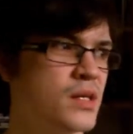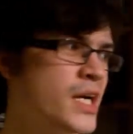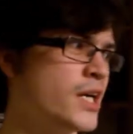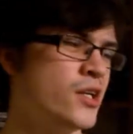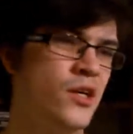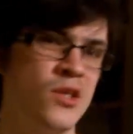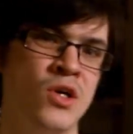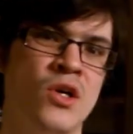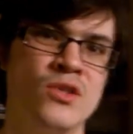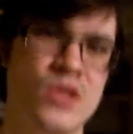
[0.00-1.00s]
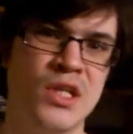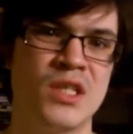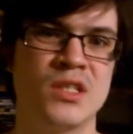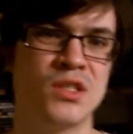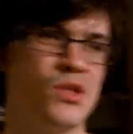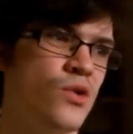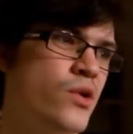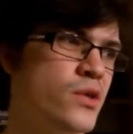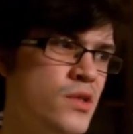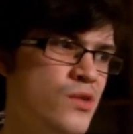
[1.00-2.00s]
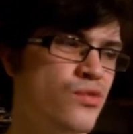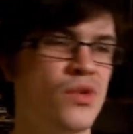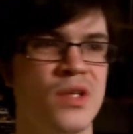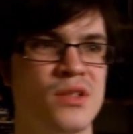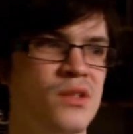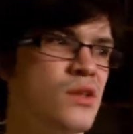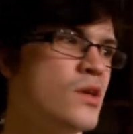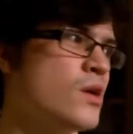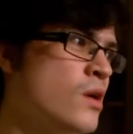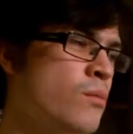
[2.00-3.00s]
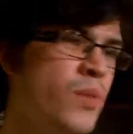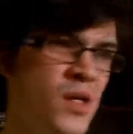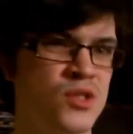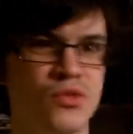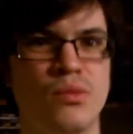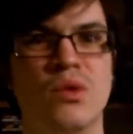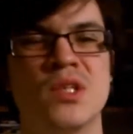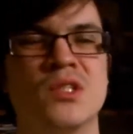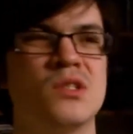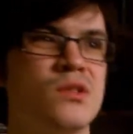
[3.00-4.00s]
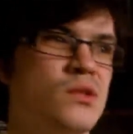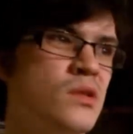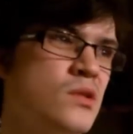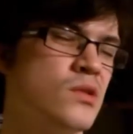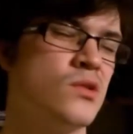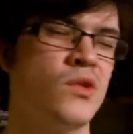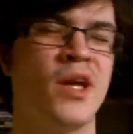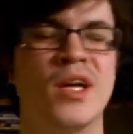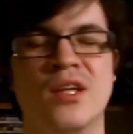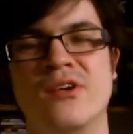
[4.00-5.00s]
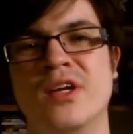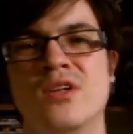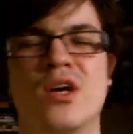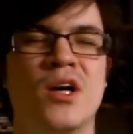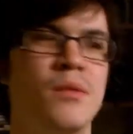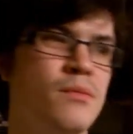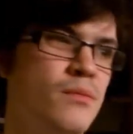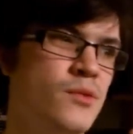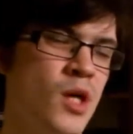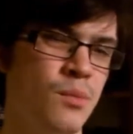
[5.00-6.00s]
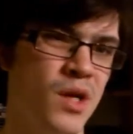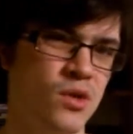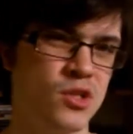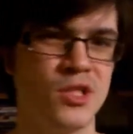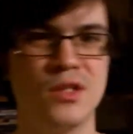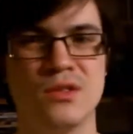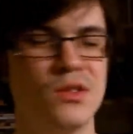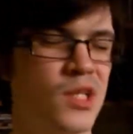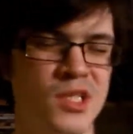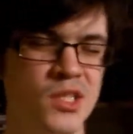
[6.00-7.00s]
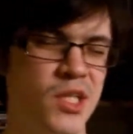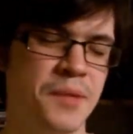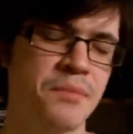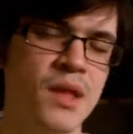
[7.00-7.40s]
kind of genres or different, a bunch of movies today they're in a topic or essentially.